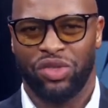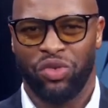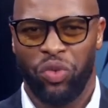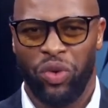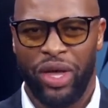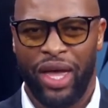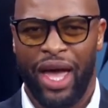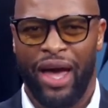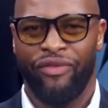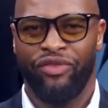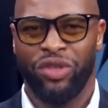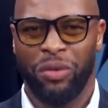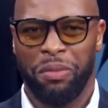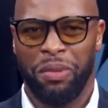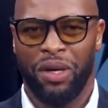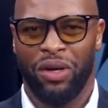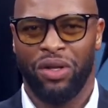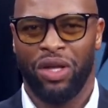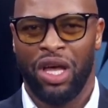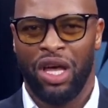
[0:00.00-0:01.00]
We have to
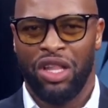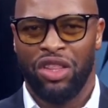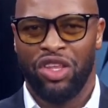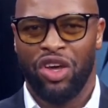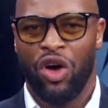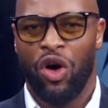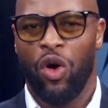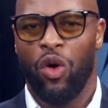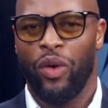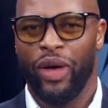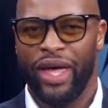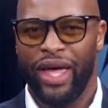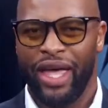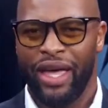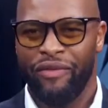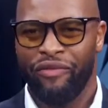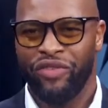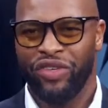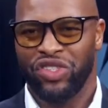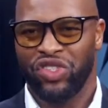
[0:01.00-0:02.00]
build the whole
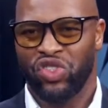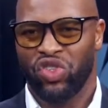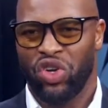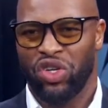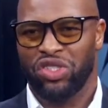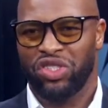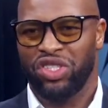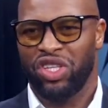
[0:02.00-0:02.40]
infrastructure,